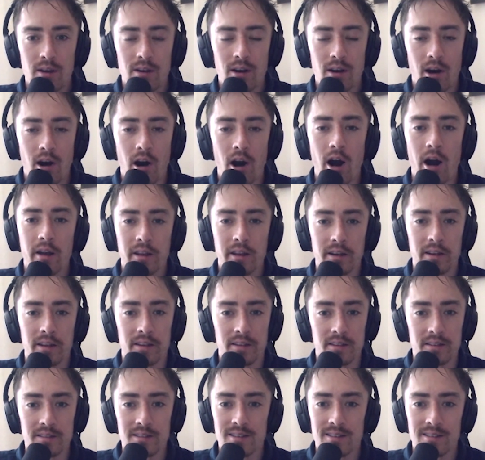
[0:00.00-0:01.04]
odd it
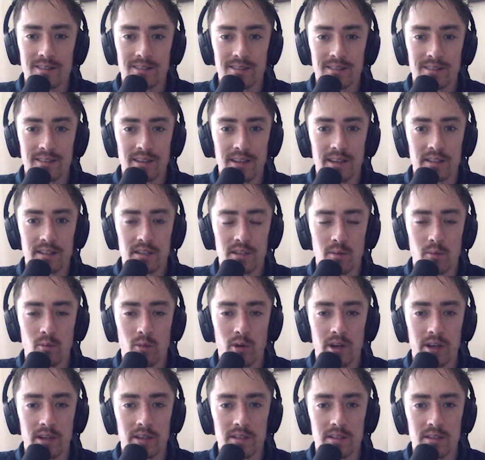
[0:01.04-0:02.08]
is in some
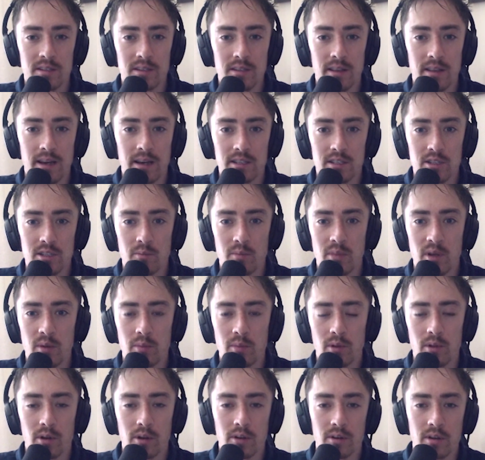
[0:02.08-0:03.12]
ways that some
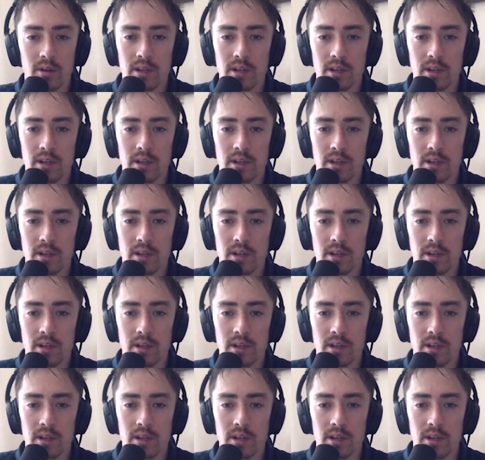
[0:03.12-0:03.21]
people are,